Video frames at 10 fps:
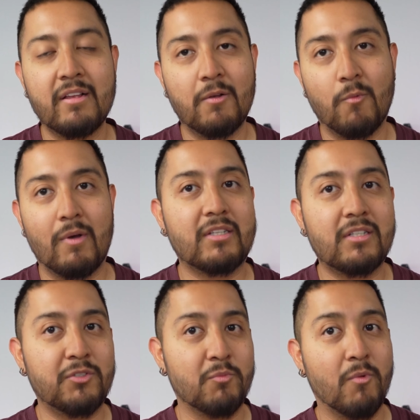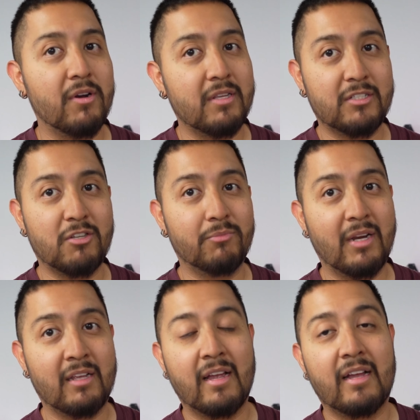waste your money in something
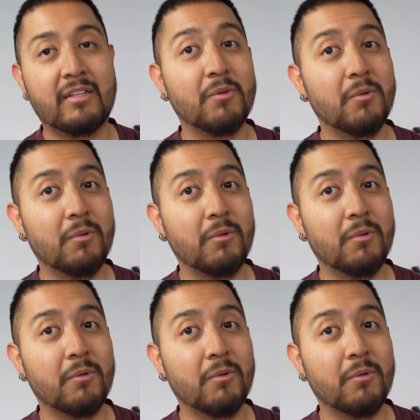like that